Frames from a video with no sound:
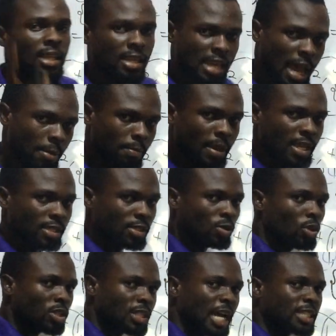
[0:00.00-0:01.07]
numbers.
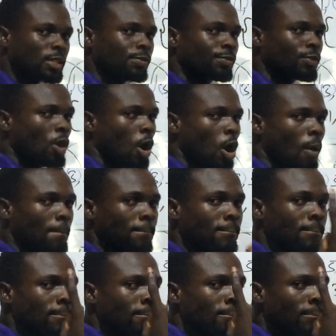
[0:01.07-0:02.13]
So starting
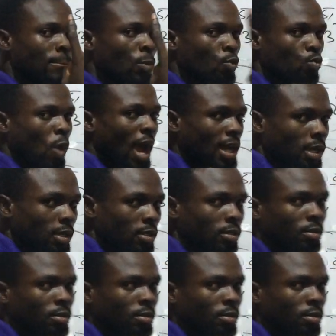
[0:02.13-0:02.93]
from 1,